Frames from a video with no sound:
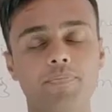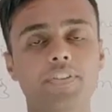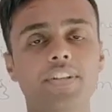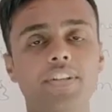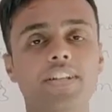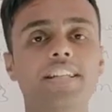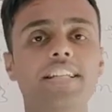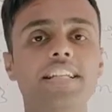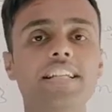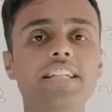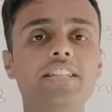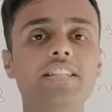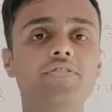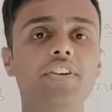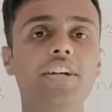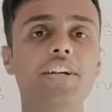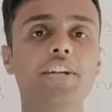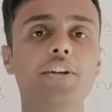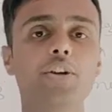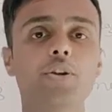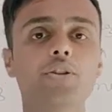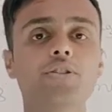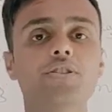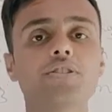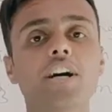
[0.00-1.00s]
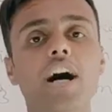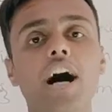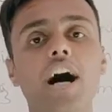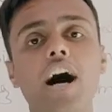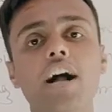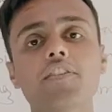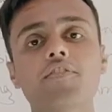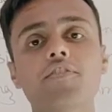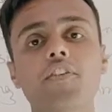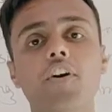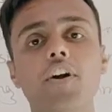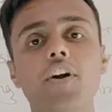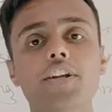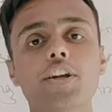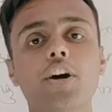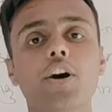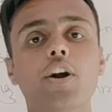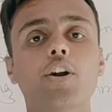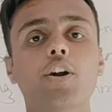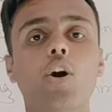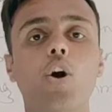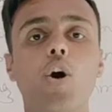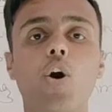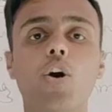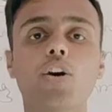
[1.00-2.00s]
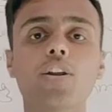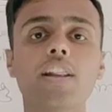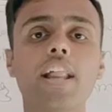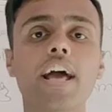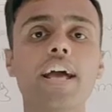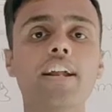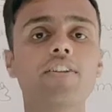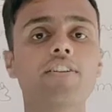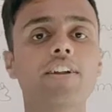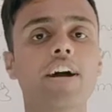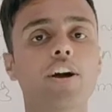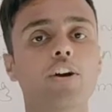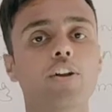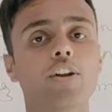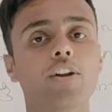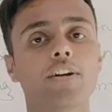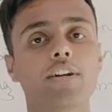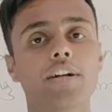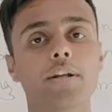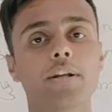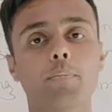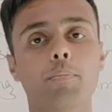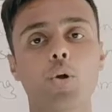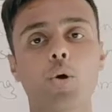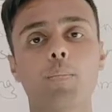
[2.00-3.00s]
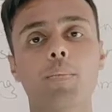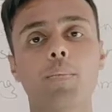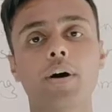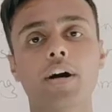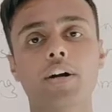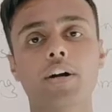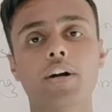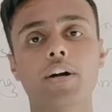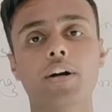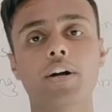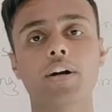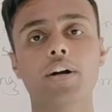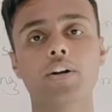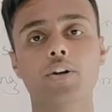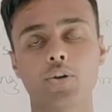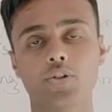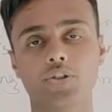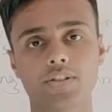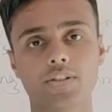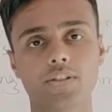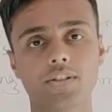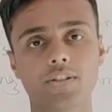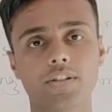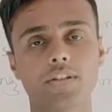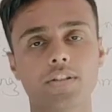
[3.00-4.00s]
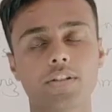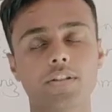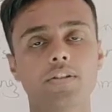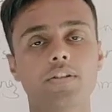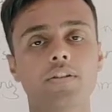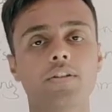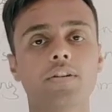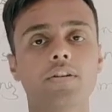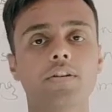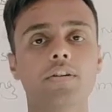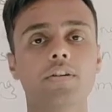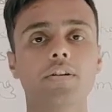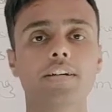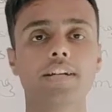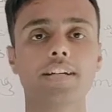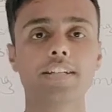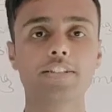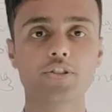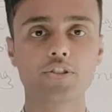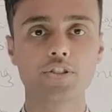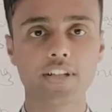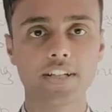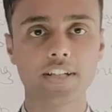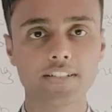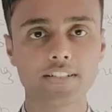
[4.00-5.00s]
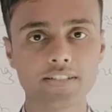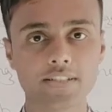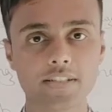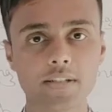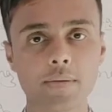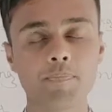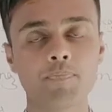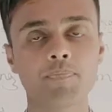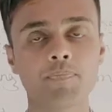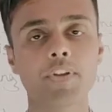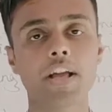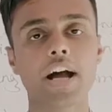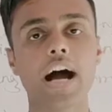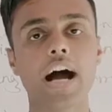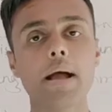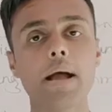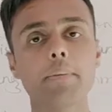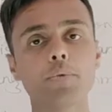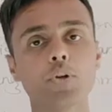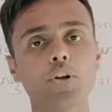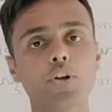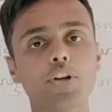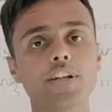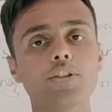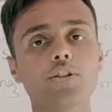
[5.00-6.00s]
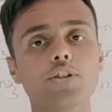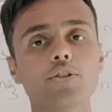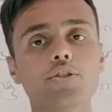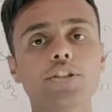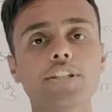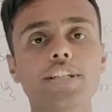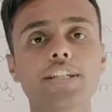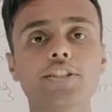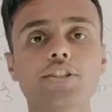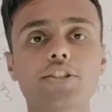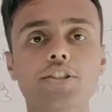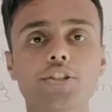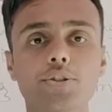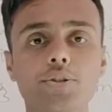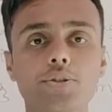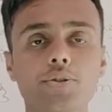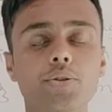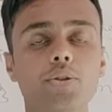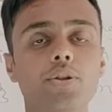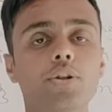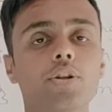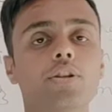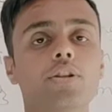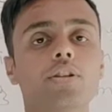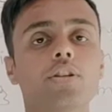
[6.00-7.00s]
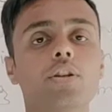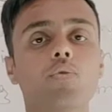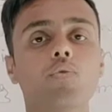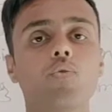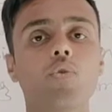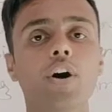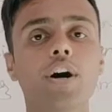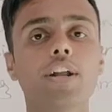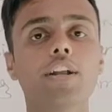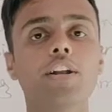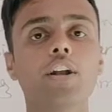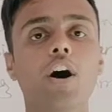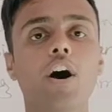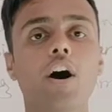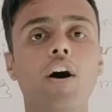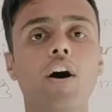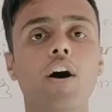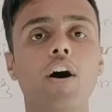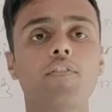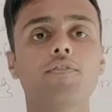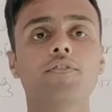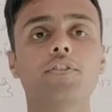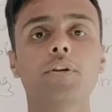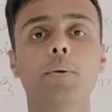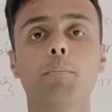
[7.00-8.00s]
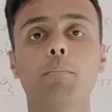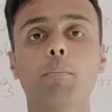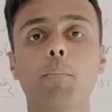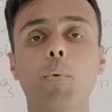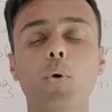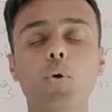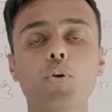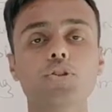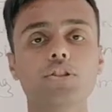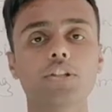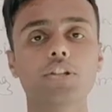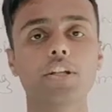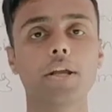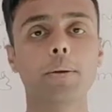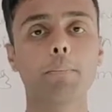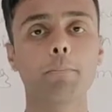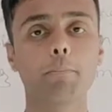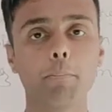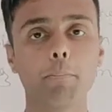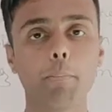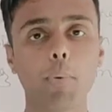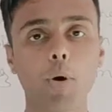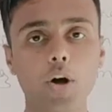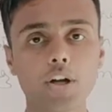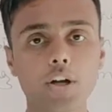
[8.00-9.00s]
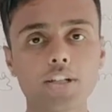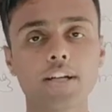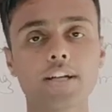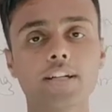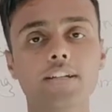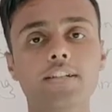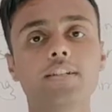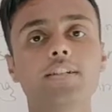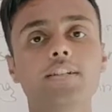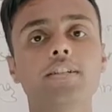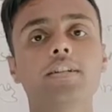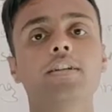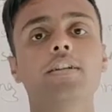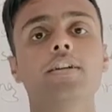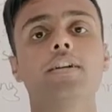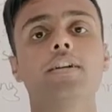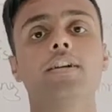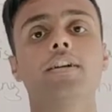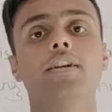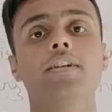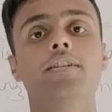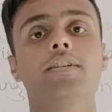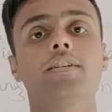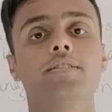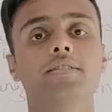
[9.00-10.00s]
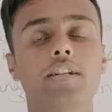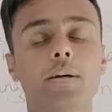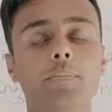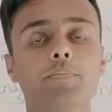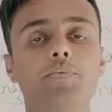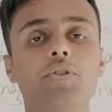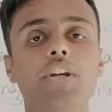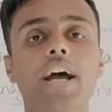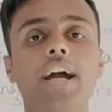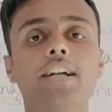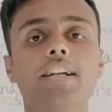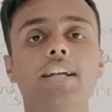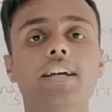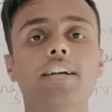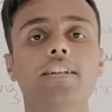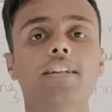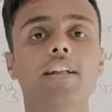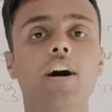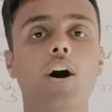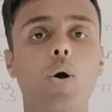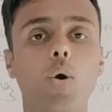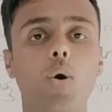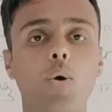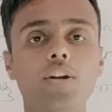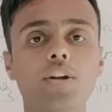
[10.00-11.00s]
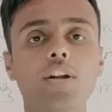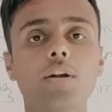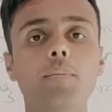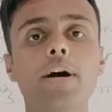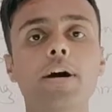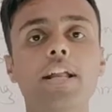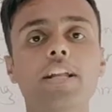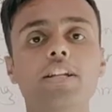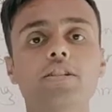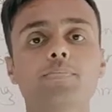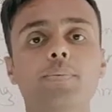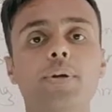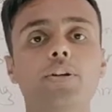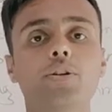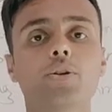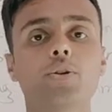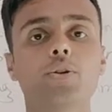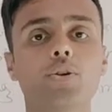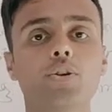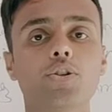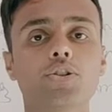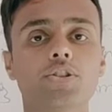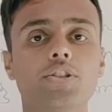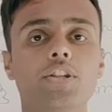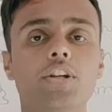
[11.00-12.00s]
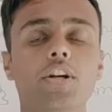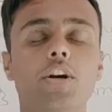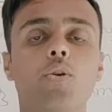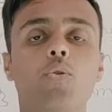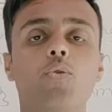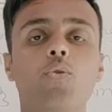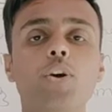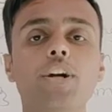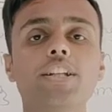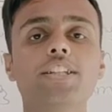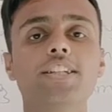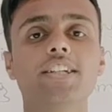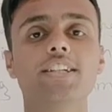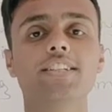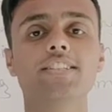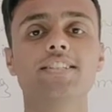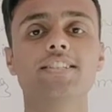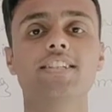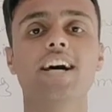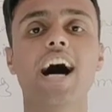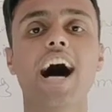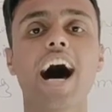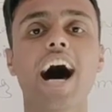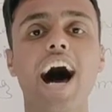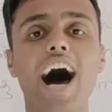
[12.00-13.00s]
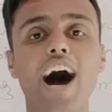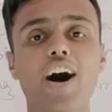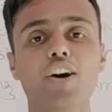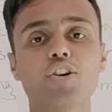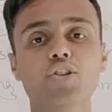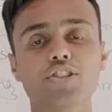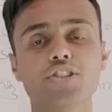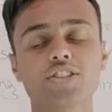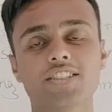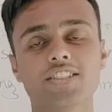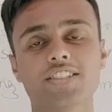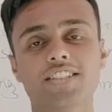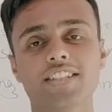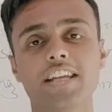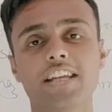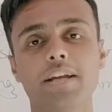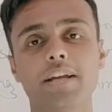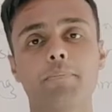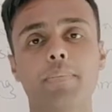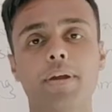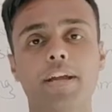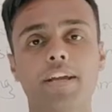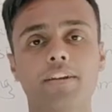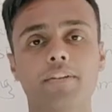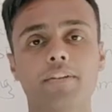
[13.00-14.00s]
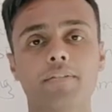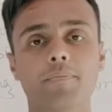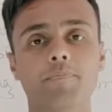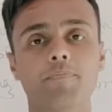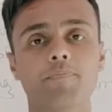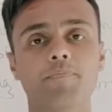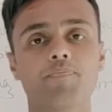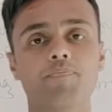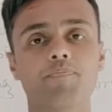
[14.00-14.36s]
These videos are for your online regular diploma course. Students, I am going to teach you the one of the most important subject in the hotel management course, which is housekeeping.